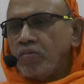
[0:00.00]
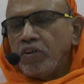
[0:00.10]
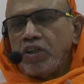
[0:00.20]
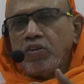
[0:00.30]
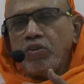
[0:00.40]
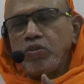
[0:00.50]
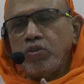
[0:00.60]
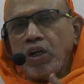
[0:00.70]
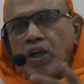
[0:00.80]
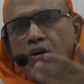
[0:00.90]
Why don't
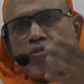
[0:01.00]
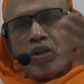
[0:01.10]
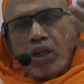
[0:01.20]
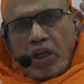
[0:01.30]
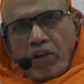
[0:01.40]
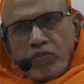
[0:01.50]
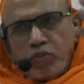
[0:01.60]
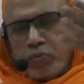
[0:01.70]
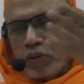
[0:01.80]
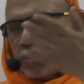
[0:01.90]
you allow the life
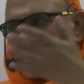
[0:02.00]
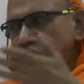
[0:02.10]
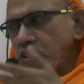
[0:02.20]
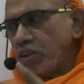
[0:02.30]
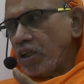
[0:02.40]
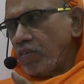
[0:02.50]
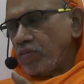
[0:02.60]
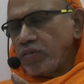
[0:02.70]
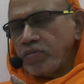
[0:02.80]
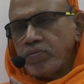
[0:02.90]
to present
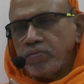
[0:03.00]
itself?